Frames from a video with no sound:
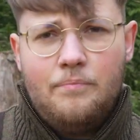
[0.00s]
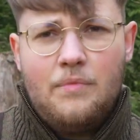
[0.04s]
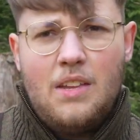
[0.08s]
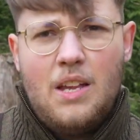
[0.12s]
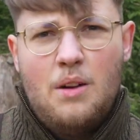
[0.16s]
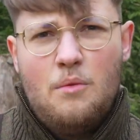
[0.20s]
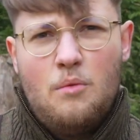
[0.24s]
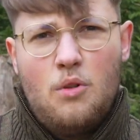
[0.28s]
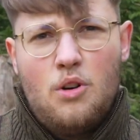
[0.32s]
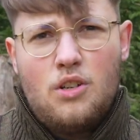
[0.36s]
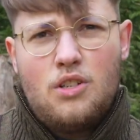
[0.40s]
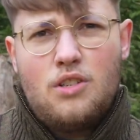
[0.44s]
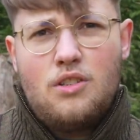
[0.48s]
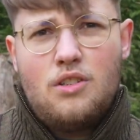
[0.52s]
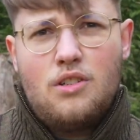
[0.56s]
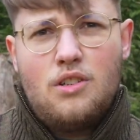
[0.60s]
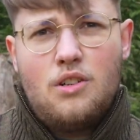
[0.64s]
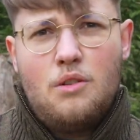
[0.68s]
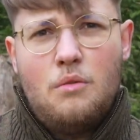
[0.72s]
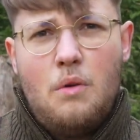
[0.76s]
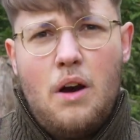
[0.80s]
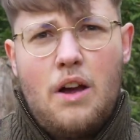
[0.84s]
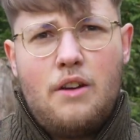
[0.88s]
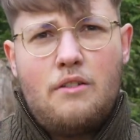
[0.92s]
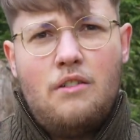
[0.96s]
It was
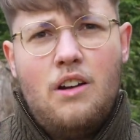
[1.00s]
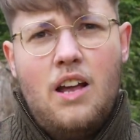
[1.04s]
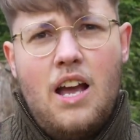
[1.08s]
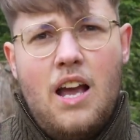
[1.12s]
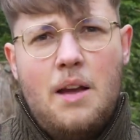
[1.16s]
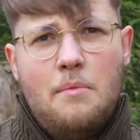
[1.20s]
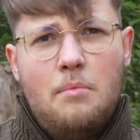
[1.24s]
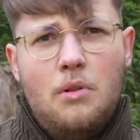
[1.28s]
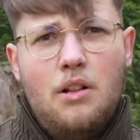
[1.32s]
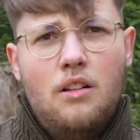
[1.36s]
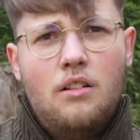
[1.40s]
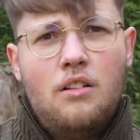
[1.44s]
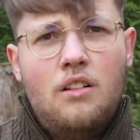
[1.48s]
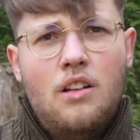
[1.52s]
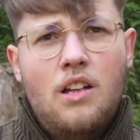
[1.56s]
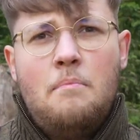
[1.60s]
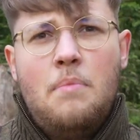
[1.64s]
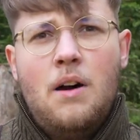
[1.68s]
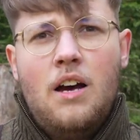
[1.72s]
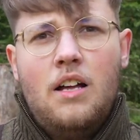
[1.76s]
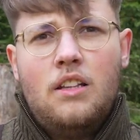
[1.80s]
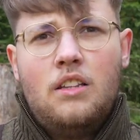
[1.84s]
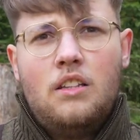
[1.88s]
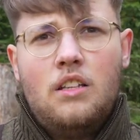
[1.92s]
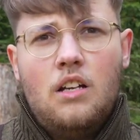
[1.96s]
quite reliable,
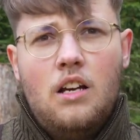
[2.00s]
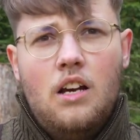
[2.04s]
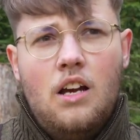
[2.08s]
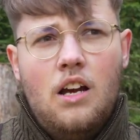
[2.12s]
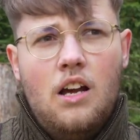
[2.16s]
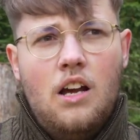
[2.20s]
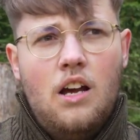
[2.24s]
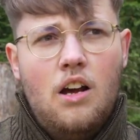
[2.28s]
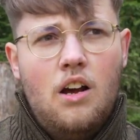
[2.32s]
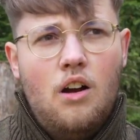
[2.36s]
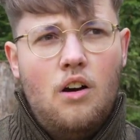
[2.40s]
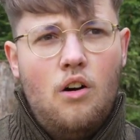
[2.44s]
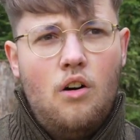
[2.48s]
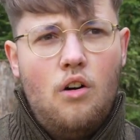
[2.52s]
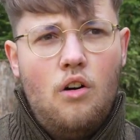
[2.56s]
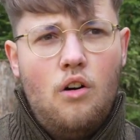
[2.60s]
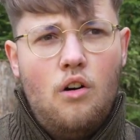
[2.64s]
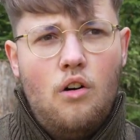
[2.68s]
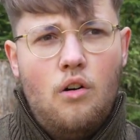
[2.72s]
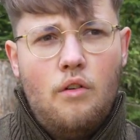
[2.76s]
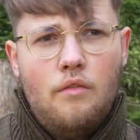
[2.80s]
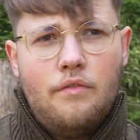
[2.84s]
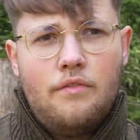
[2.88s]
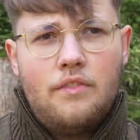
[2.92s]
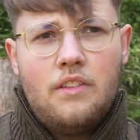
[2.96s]
but
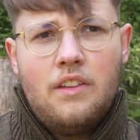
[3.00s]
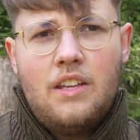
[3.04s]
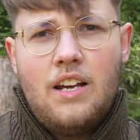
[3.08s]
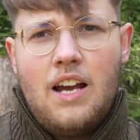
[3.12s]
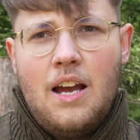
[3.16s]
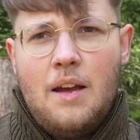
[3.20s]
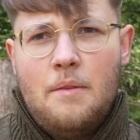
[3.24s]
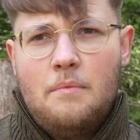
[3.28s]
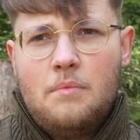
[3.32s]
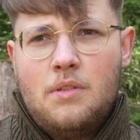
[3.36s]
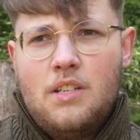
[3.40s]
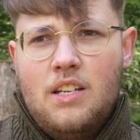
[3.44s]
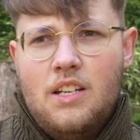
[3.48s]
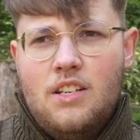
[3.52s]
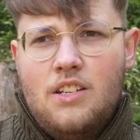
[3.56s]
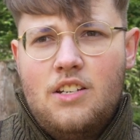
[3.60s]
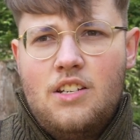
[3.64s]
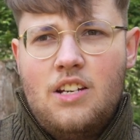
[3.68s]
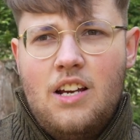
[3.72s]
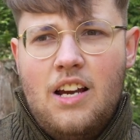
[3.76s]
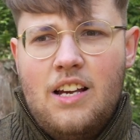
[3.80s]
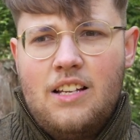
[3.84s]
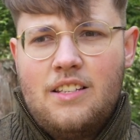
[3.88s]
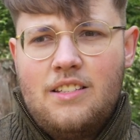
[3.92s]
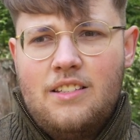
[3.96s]
oftentimes it
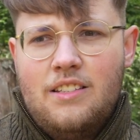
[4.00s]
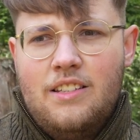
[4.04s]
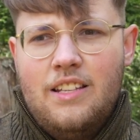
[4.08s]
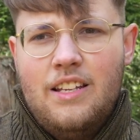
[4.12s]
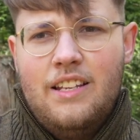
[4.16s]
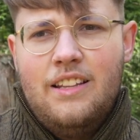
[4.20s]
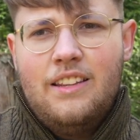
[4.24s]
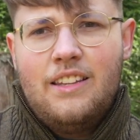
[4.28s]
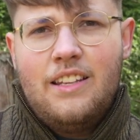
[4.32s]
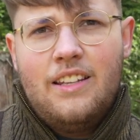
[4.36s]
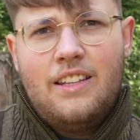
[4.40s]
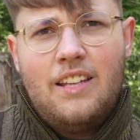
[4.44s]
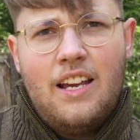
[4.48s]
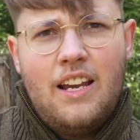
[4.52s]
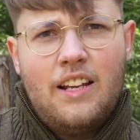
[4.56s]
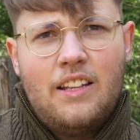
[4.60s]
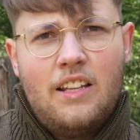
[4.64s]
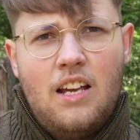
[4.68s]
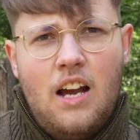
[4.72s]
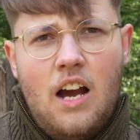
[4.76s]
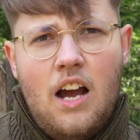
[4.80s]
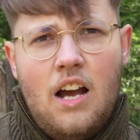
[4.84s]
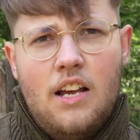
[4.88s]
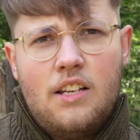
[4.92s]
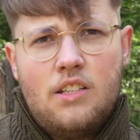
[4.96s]
just didn't detect
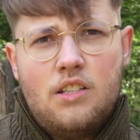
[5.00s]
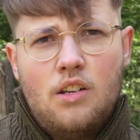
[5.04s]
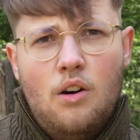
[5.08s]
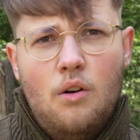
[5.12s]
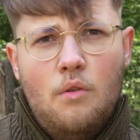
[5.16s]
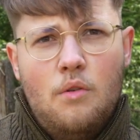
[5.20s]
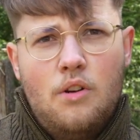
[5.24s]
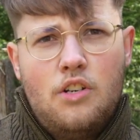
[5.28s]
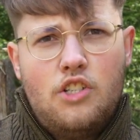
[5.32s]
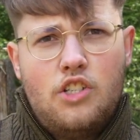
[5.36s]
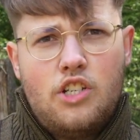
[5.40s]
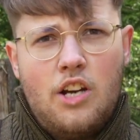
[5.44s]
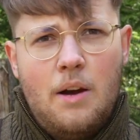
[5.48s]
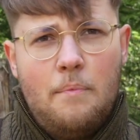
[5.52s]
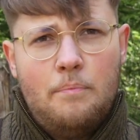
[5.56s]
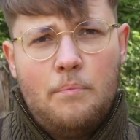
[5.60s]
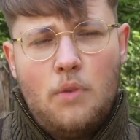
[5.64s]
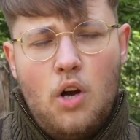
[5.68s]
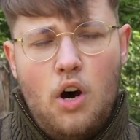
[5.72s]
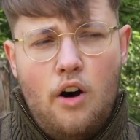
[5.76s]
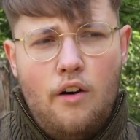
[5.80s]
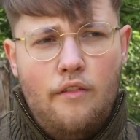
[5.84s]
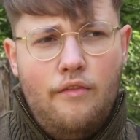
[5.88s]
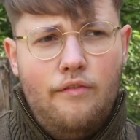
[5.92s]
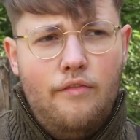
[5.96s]
the eye, so it jumped
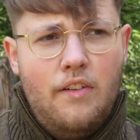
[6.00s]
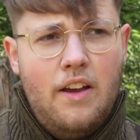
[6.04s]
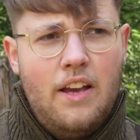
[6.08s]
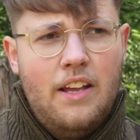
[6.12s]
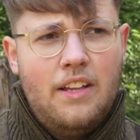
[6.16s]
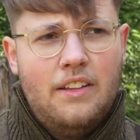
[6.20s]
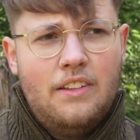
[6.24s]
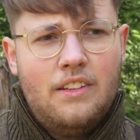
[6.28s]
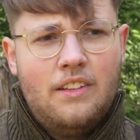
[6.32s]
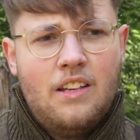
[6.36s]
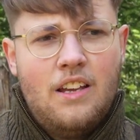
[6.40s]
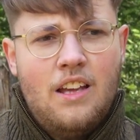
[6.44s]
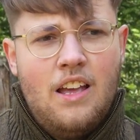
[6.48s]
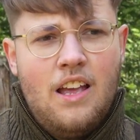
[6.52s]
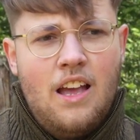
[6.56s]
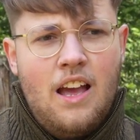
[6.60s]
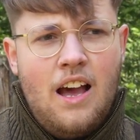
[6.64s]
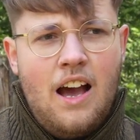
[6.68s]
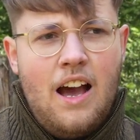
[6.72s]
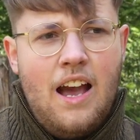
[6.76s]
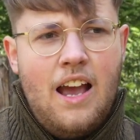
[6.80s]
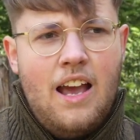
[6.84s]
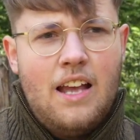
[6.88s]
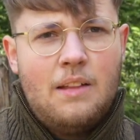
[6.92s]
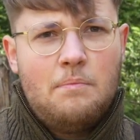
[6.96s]
off, and
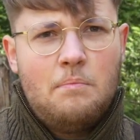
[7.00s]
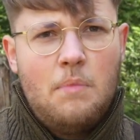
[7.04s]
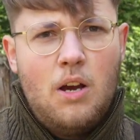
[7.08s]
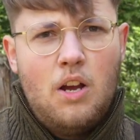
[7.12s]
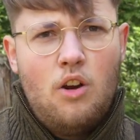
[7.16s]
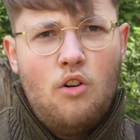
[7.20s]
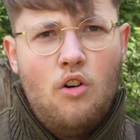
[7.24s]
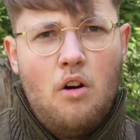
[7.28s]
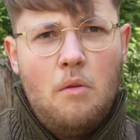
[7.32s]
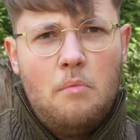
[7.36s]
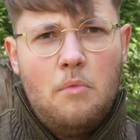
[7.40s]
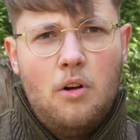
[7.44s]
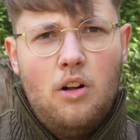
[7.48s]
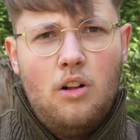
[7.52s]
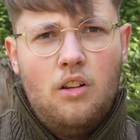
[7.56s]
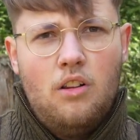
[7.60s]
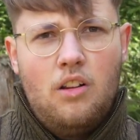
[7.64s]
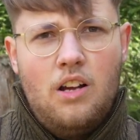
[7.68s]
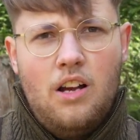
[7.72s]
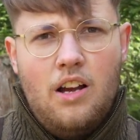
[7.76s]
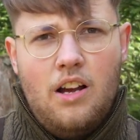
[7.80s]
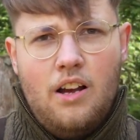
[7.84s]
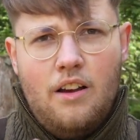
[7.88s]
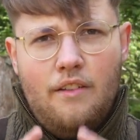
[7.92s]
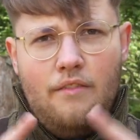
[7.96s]
I had my
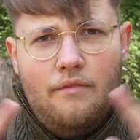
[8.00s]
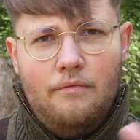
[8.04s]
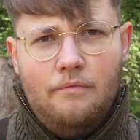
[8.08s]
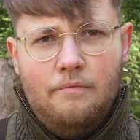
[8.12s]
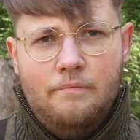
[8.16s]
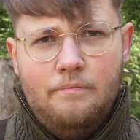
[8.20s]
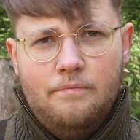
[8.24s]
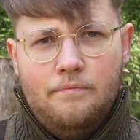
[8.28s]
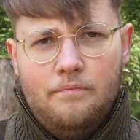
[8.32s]
normal